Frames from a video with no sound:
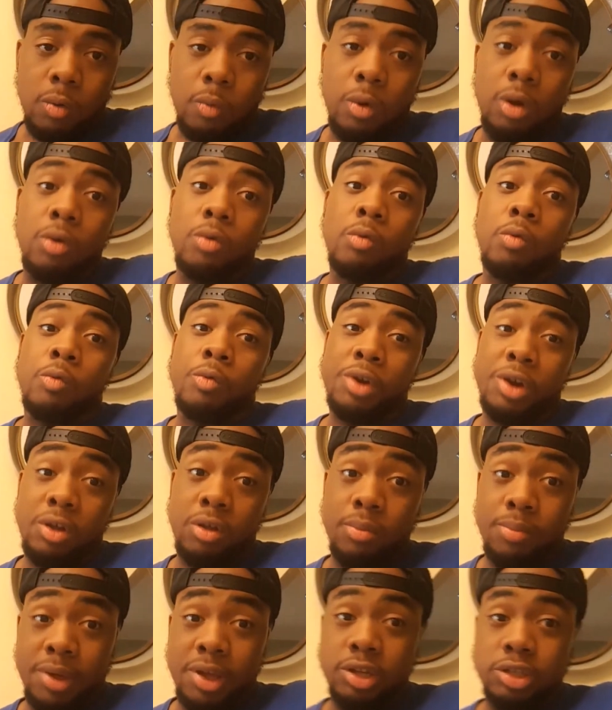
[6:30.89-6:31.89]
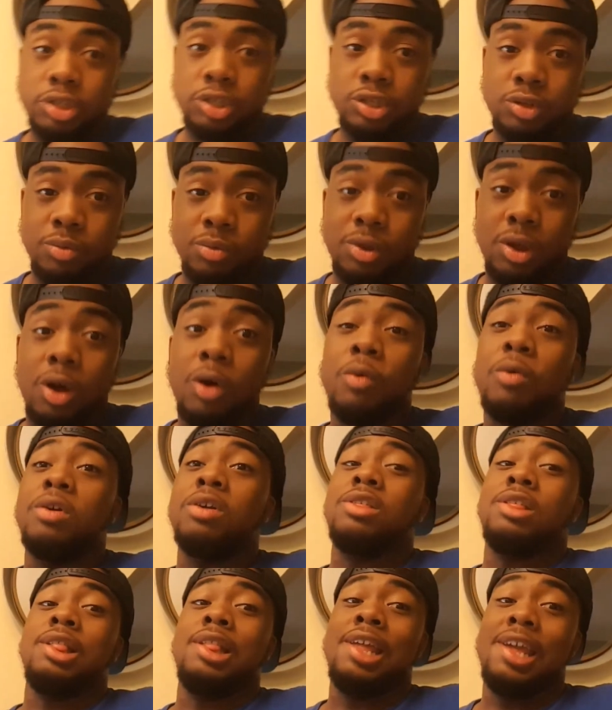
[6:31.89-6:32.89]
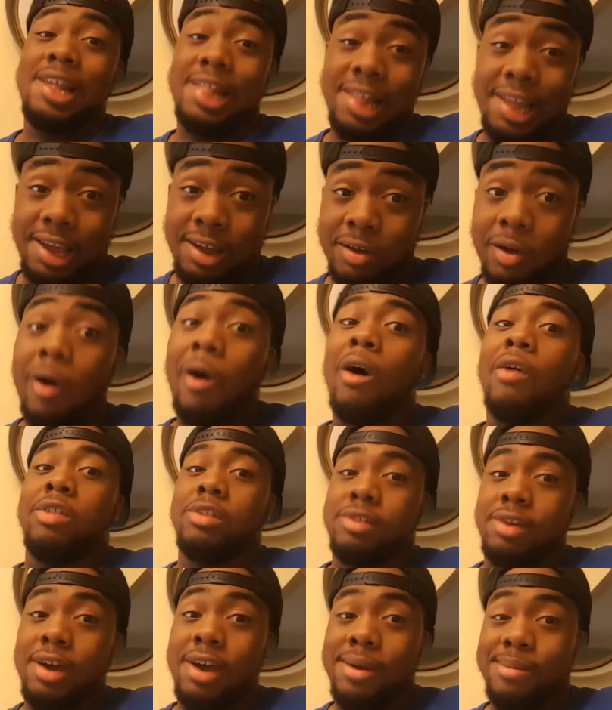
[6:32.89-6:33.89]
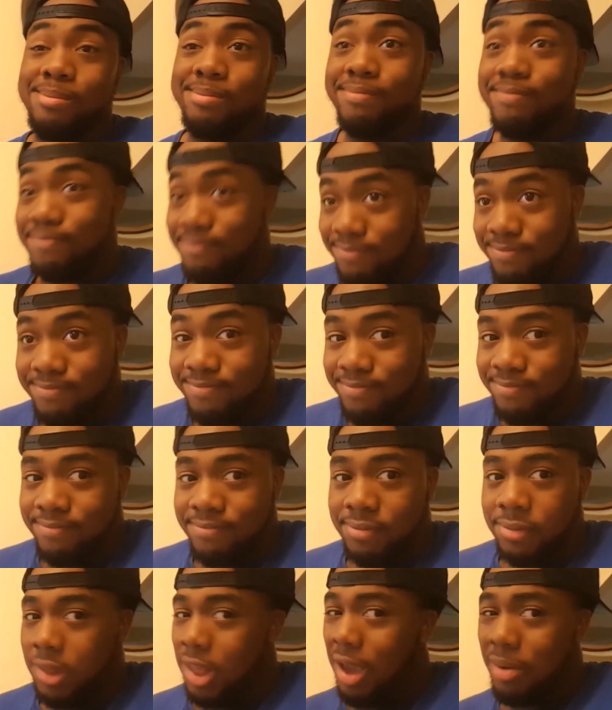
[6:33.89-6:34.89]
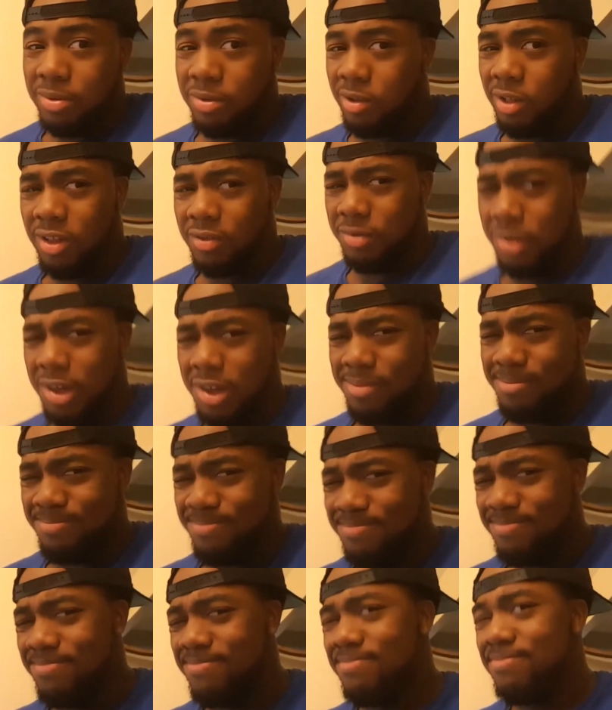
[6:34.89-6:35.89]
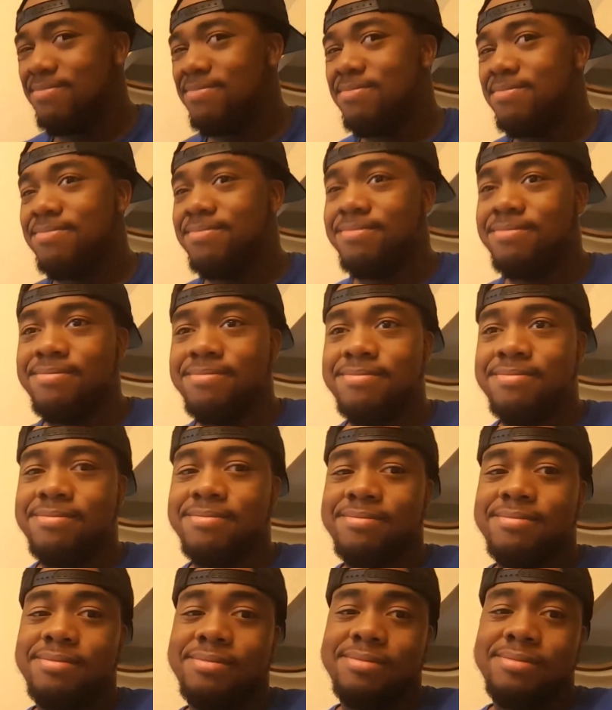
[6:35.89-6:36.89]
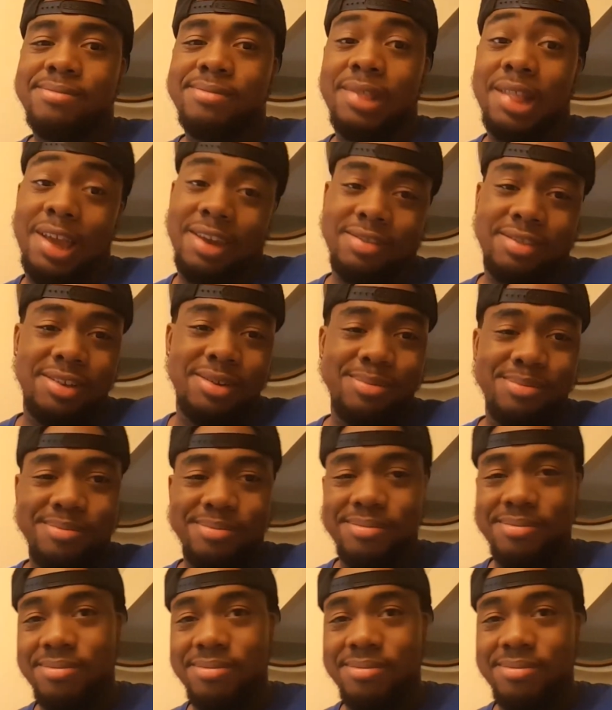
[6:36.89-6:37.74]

What real bitch you know is ladylike all the time? That's all I'm saying. Lastly.